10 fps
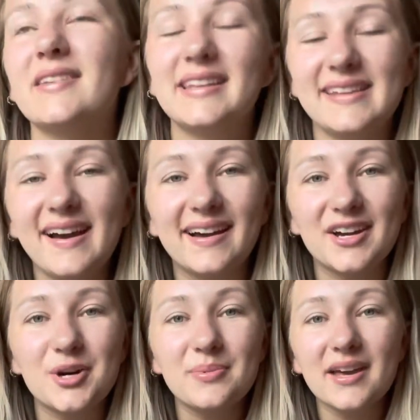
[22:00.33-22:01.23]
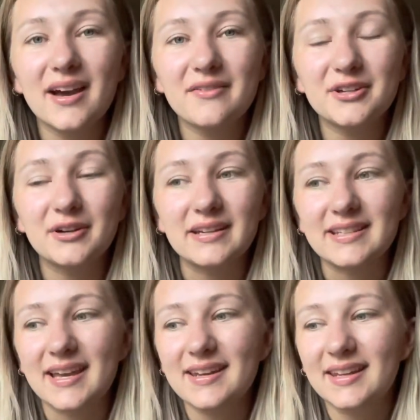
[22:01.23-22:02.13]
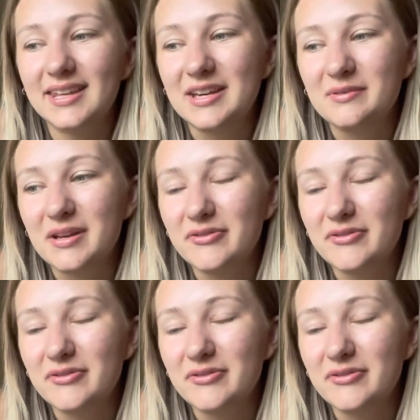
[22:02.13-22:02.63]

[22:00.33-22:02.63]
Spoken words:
yeah, I hope you have a great day, and I can't wait